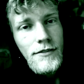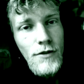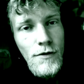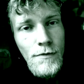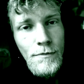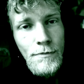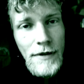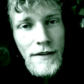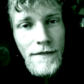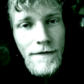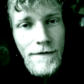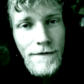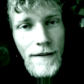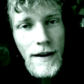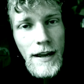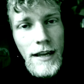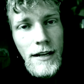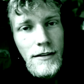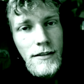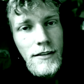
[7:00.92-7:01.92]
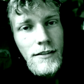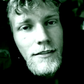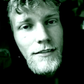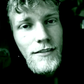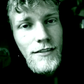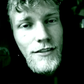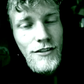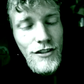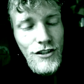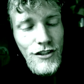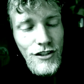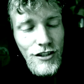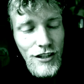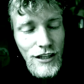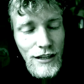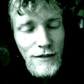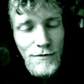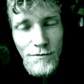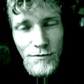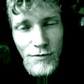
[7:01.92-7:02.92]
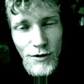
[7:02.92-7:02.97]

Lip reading: Don't be afraid. Just keep